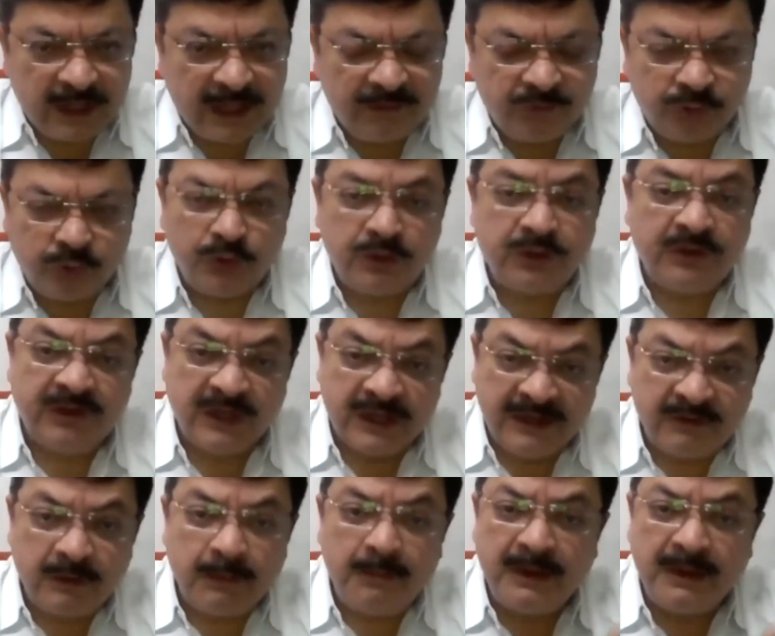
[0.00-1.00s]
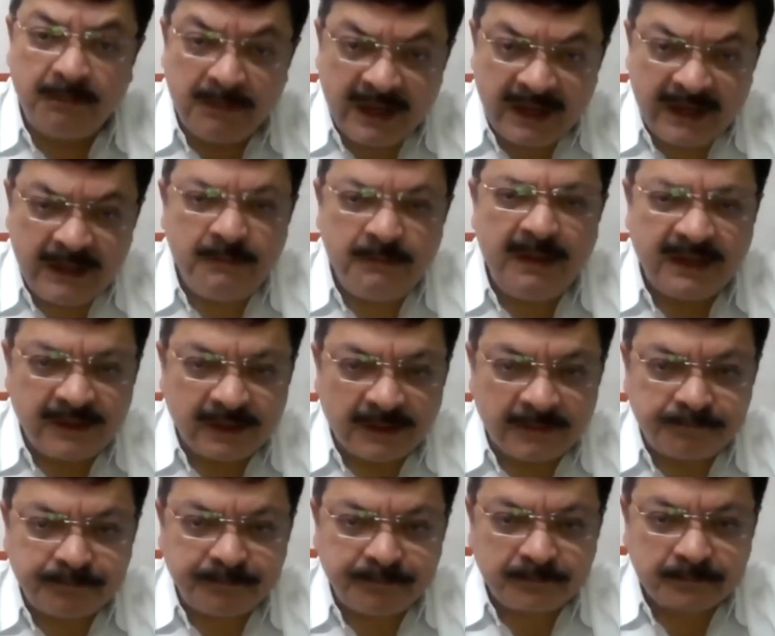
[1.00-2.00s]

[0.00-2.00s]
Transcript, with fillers: And so the things are getting better.